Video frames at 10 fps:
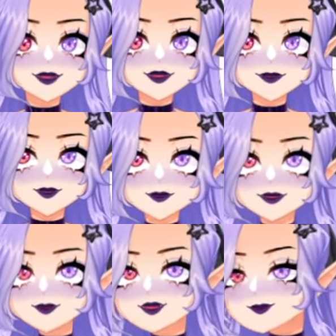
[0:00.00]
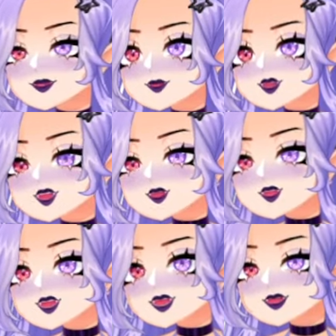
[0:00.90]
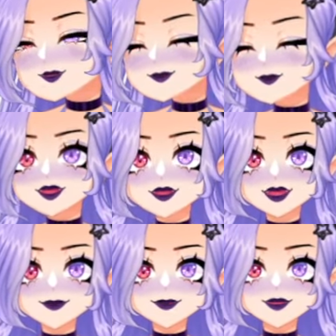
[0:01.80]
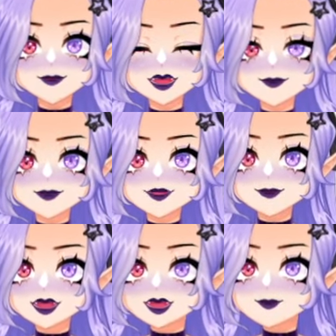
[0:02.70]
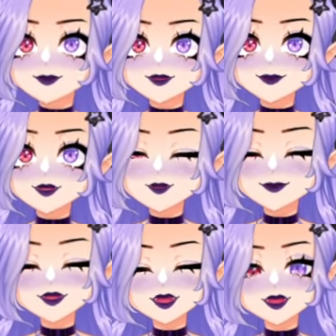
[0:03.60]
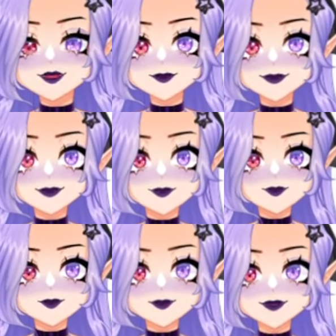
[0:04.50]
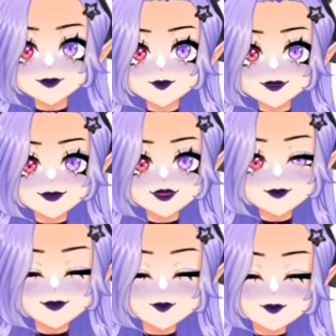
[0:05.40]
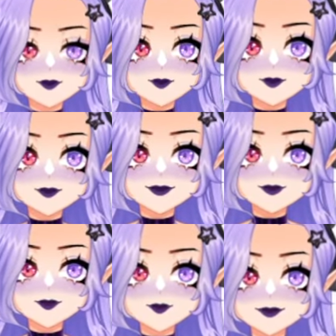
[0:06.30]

actually, really, instead of your intelligence being important, it makes your charisma important, which I think is really cool. And since we're